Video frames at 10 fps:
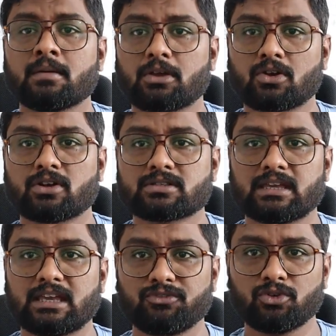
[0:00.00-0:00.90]
Because
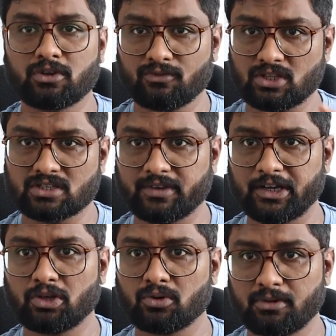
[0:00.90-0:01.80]
if you review this
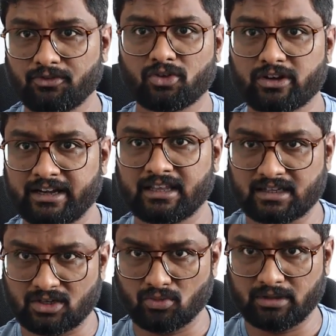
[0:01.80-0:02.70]
video before reading
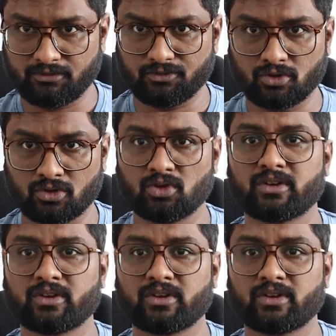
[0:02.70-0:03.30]
the domain four, you